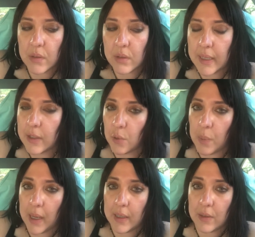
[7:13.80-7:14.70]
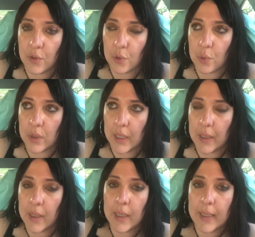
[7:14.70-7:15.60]
state of mind truly
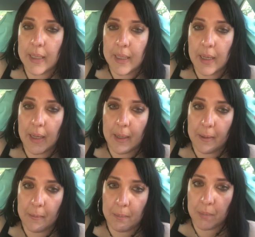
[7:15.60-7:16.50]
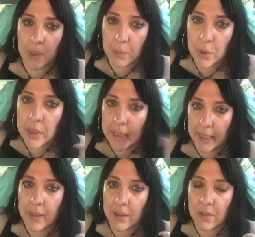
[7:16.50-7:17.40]

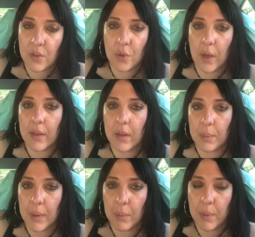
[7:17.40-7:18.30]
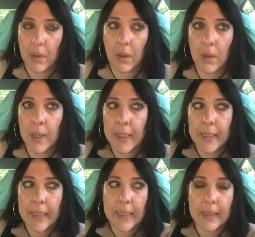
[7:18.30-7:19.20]
communicates to other people
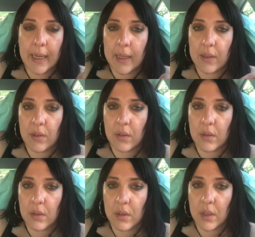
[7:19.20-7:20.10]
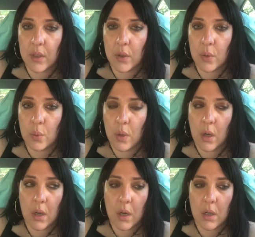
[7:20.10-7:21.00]
that you
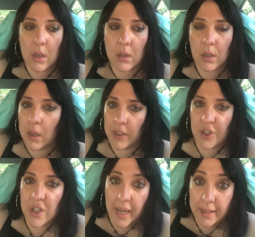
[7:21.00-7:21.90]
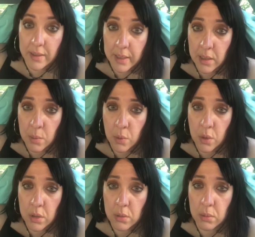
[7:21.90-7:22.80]
are not a child
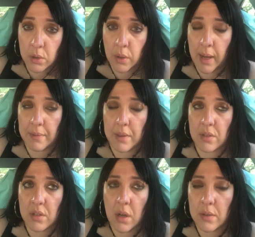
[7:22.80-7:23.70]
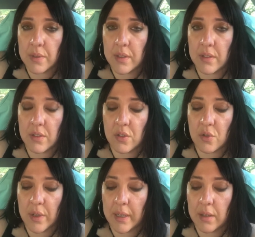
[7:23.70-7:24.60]
anymore. You have this confidence,
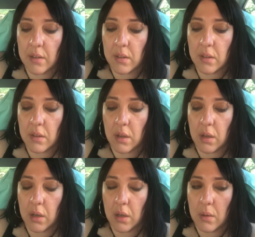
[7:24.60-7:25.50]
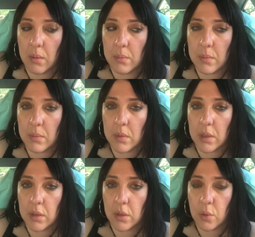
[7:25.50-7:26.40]
strength,
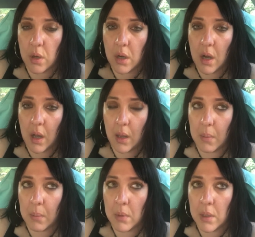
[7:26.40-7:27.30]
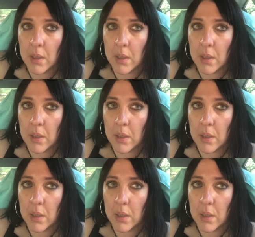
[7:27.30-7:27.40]
and you're calm.